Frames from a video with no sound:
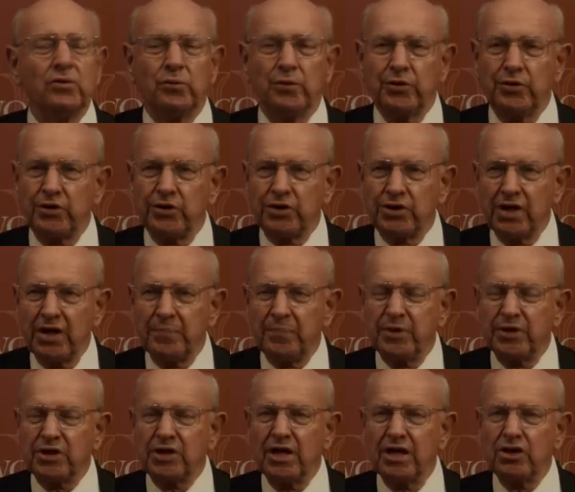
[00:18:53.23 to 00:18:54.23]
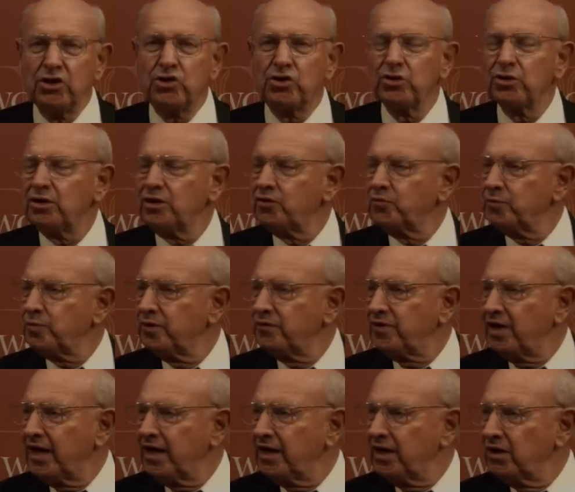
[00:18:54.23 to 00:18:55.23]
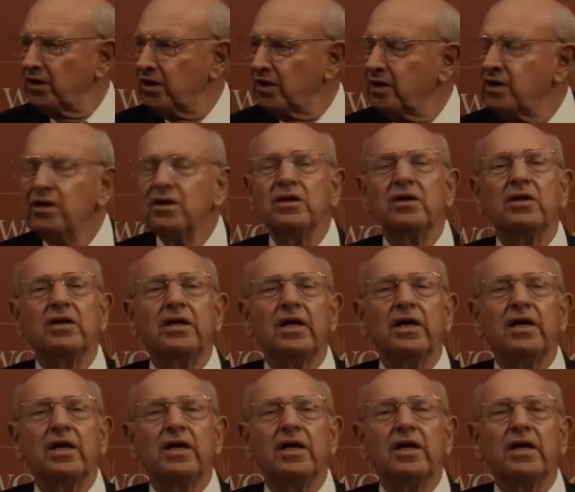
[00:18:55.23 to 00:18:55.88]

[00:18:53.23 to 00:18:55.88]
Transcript: with the potential of providing